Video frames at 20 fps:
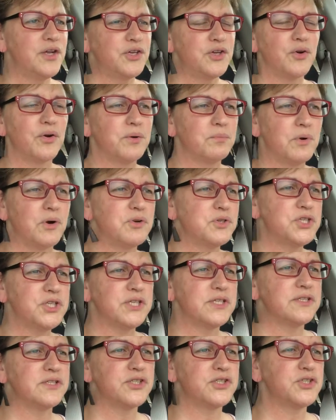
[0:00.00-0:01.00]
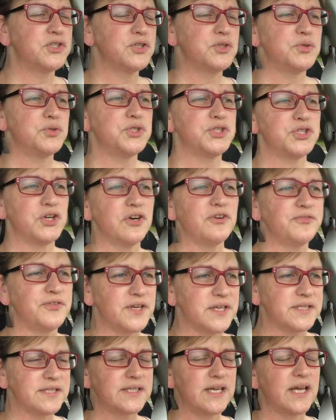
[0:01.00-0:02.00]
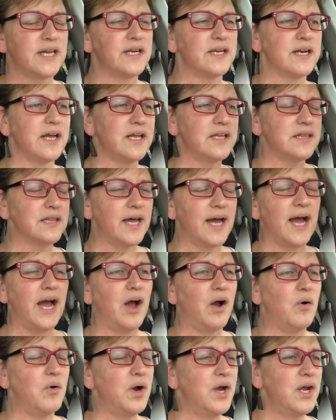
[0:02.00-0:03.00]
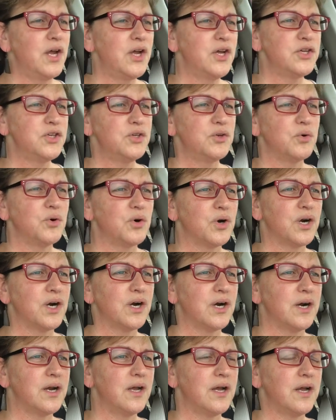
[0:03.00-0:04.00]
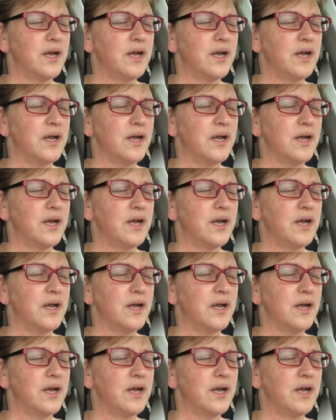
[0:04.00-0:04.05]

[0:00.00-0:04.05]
your emotions to surface and allow your